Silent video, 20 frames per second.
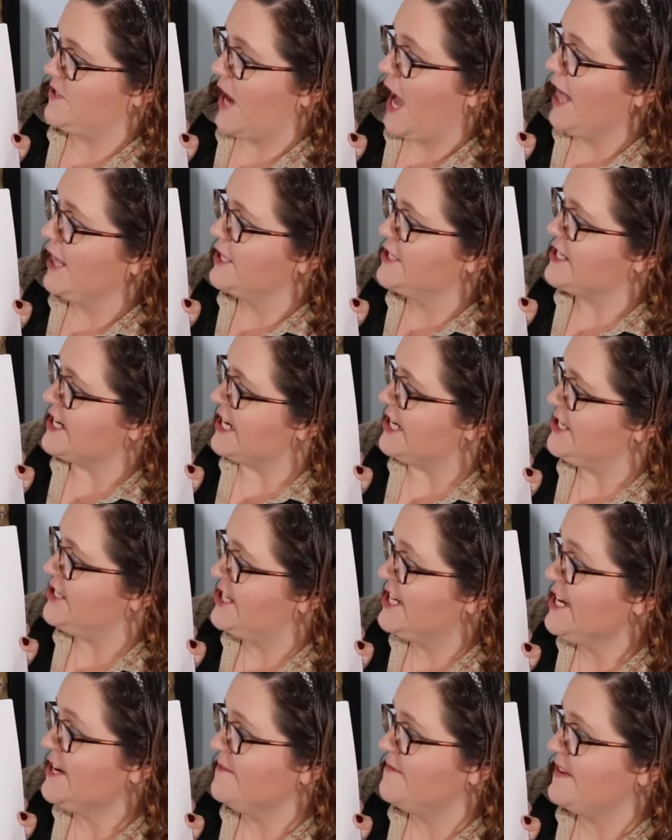Geology,
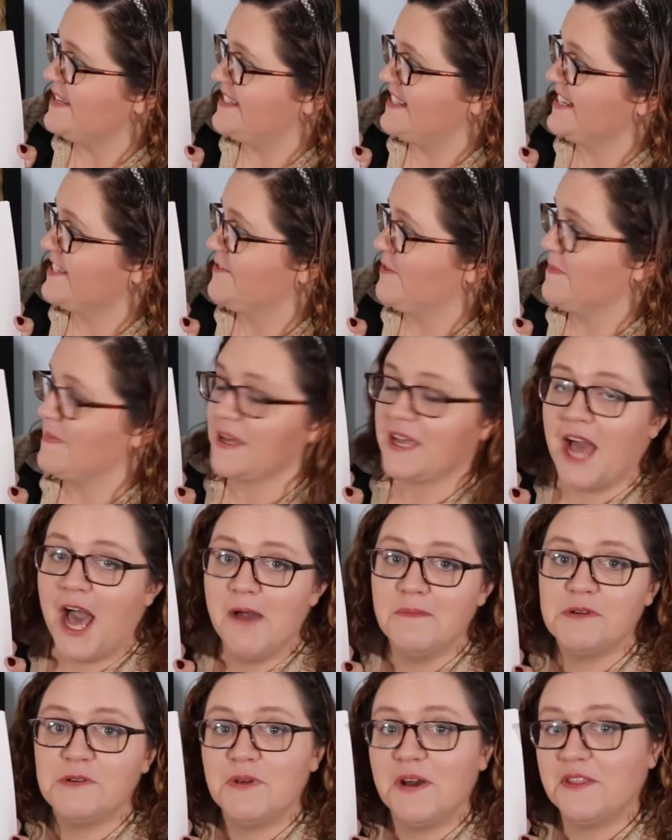and Geophysics from the
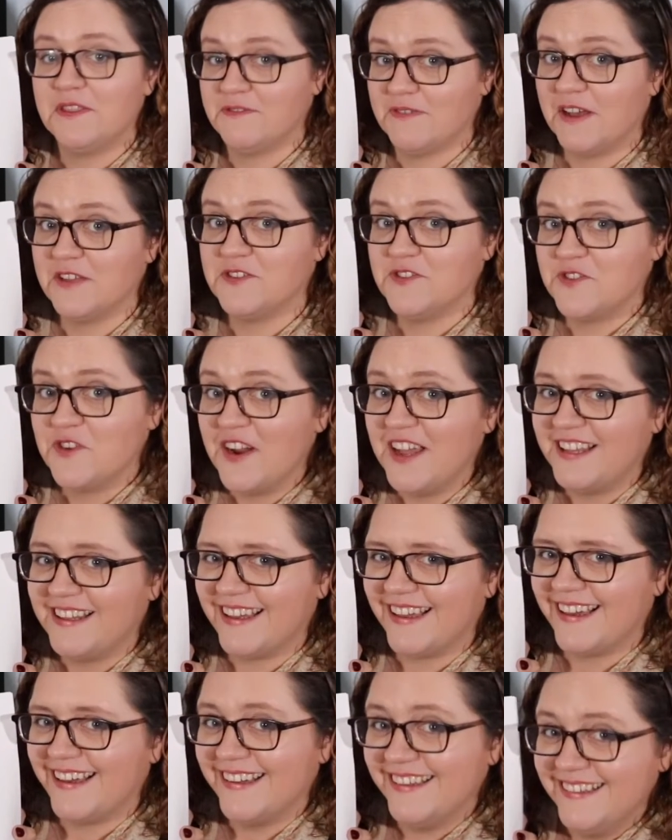Commonwealth of
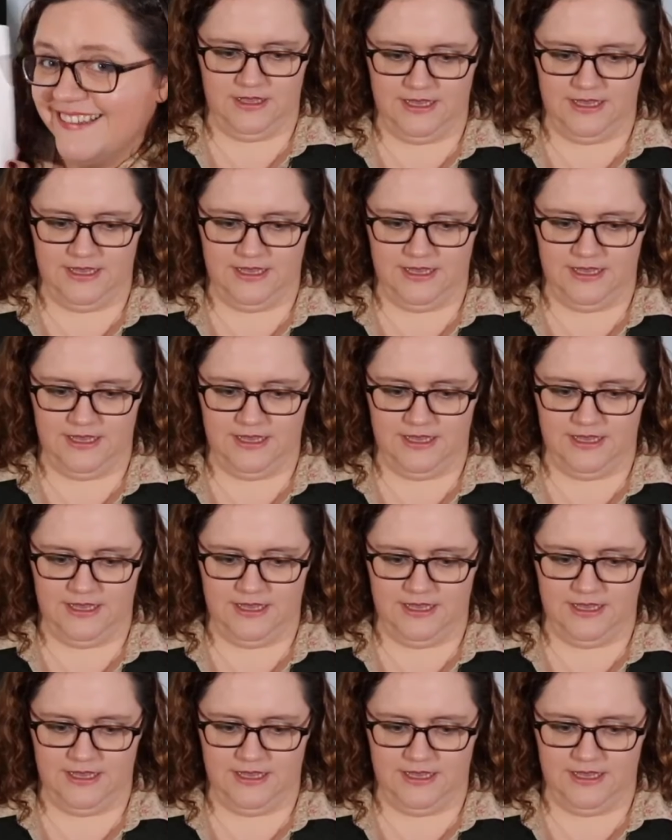Australia,